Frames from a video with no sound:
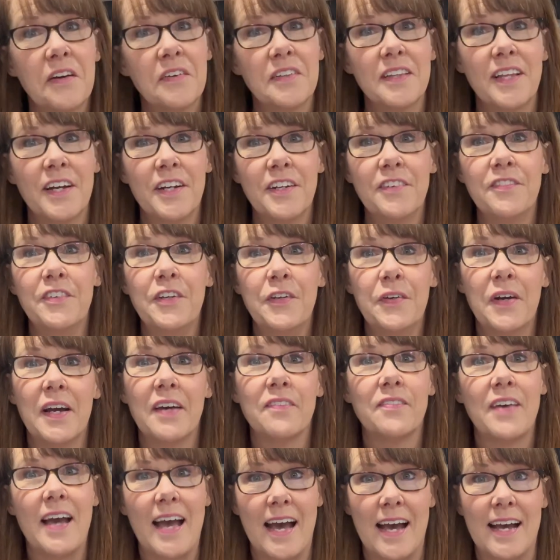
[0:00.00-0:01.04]
a lot of you have
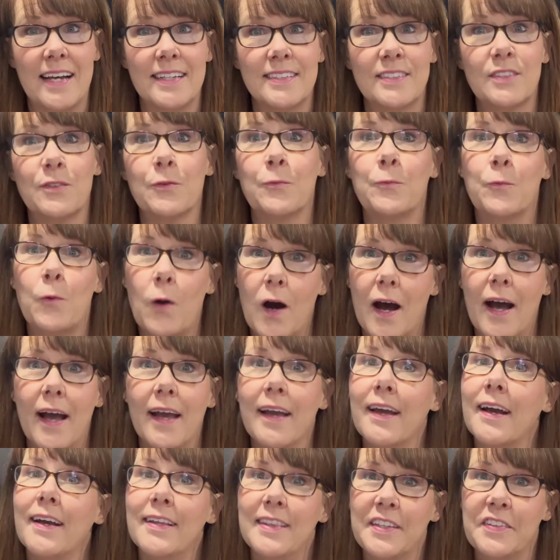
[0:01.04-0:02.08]
asked why
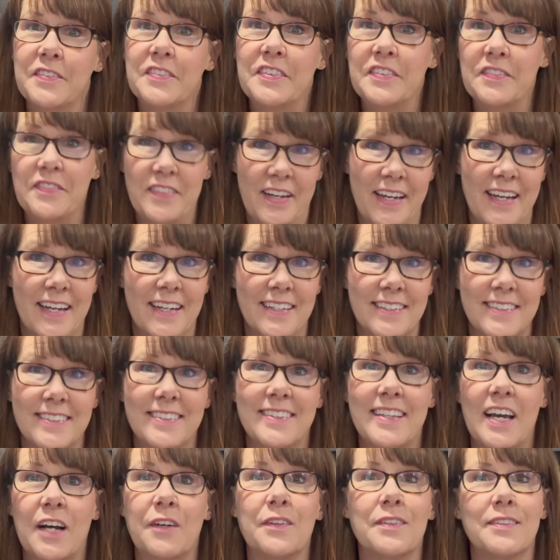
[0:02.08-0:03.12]
I live in a van.
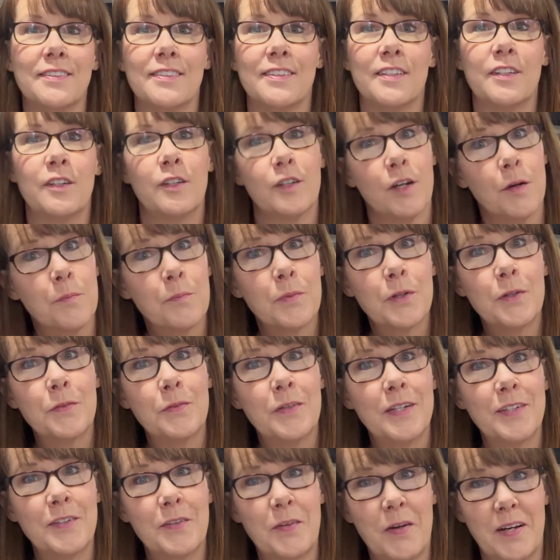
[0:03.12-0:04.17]
That was the
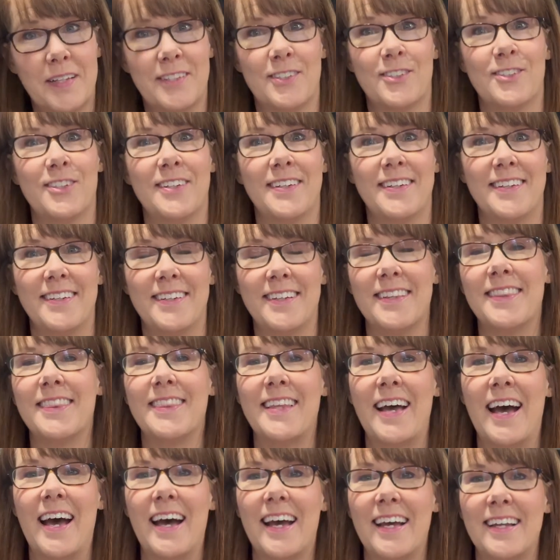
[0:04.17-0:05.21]
#1 question
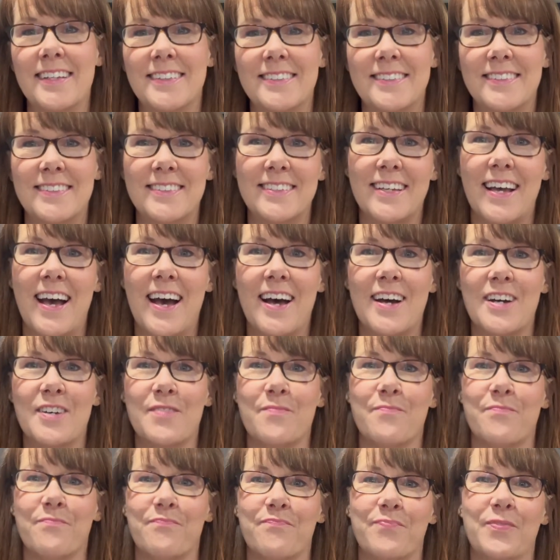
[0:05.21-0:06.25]
that
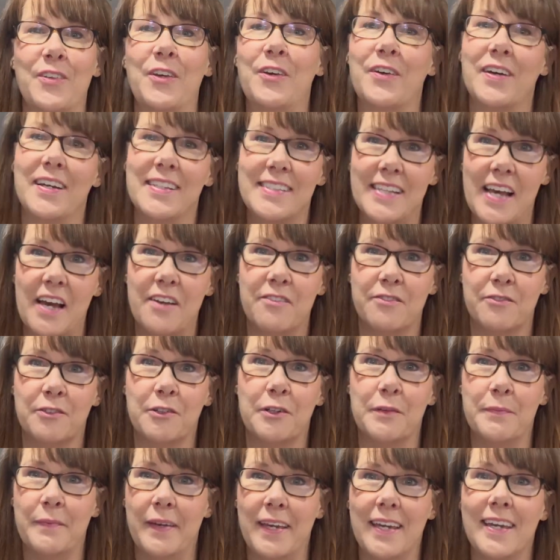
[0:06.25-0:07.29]
you guys had
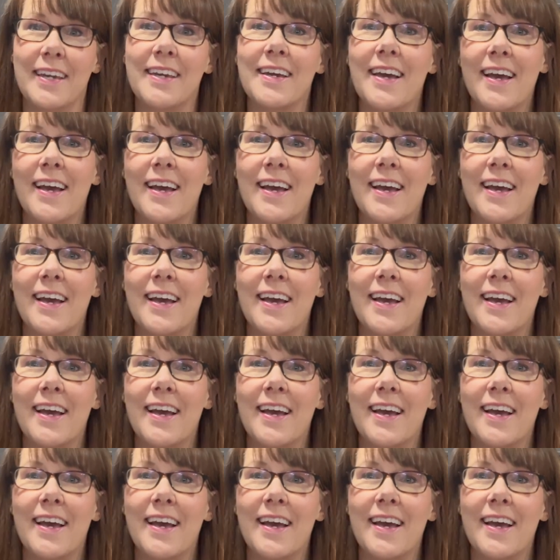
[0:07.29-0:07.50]
for me.